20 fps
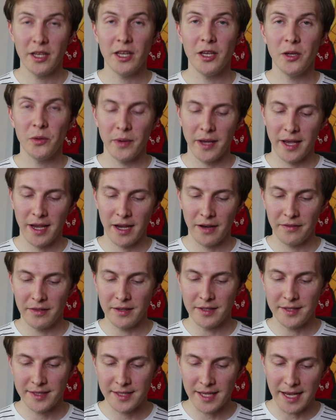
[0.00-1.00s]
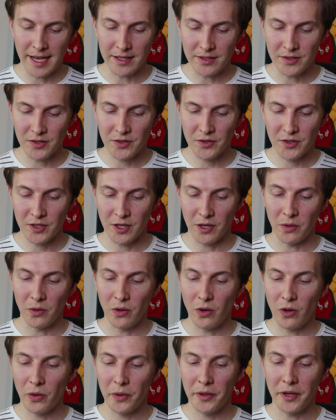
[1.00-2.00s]
here we have the stats. So
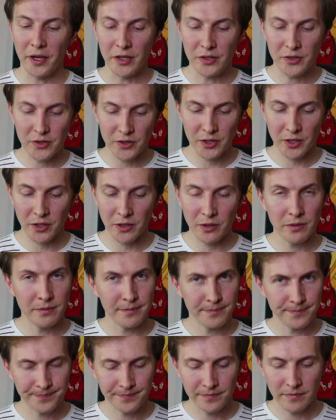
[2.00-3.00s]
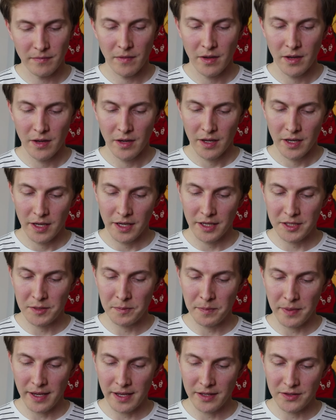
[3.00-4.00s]
holdings 2,
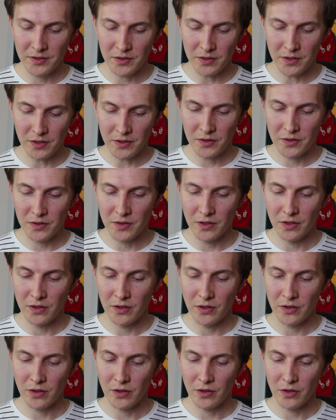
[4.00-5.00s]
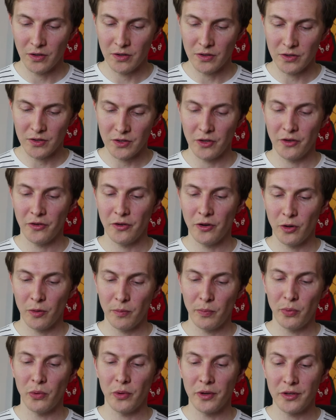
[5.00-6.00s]
expenses
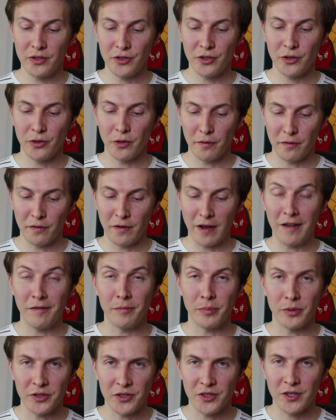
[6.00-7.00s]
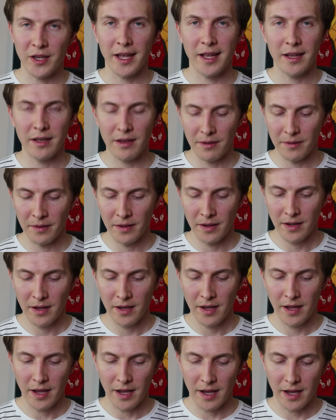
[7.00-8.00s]
0.05%,
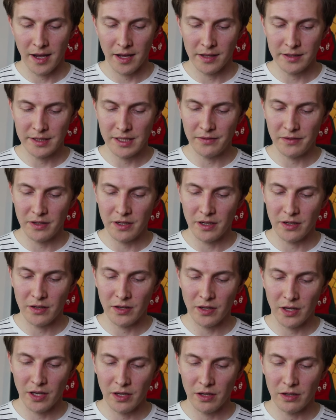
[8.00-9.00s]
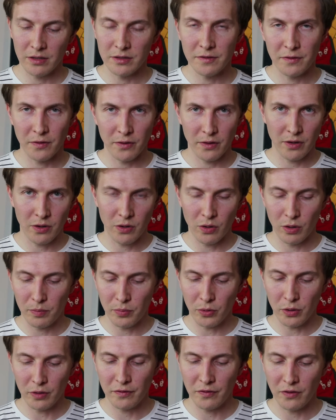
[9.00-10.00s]
and dividend yield for the whole
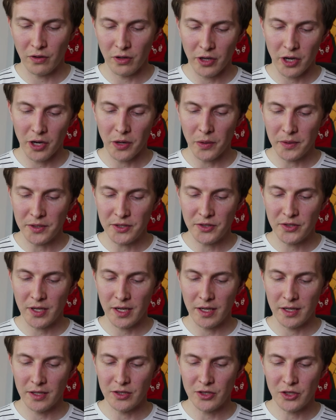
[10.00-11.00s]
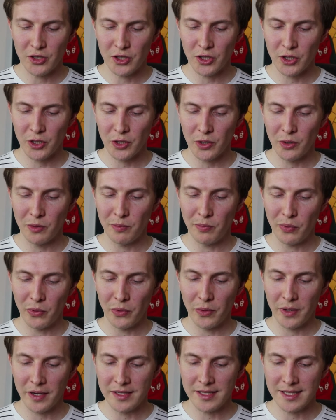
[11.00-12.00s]
portfolio is
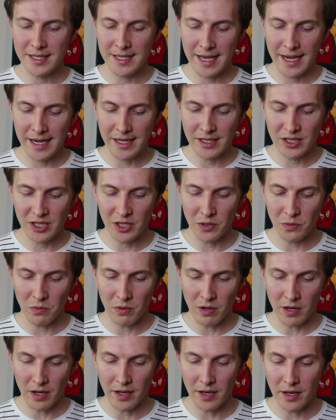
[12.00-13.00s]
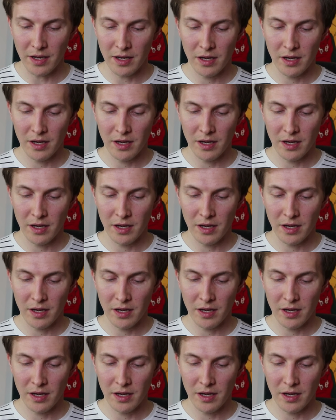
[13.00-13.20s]
2.91.